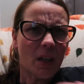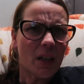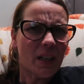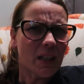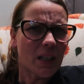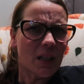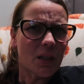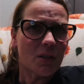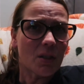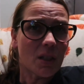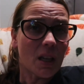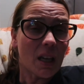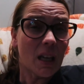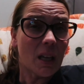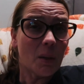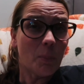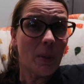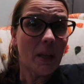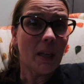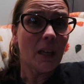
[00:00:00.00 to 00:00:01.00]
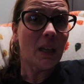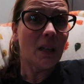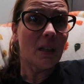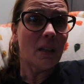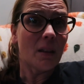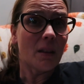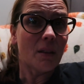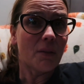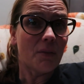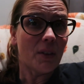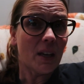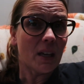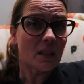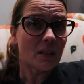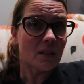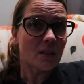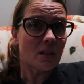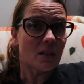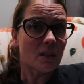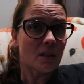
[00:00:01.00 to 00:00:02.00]
a lot of years I had paid the
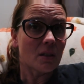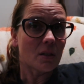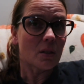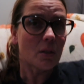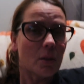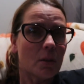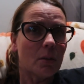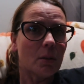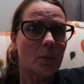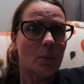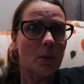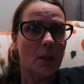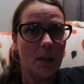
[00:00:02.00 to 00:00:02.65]
vets to.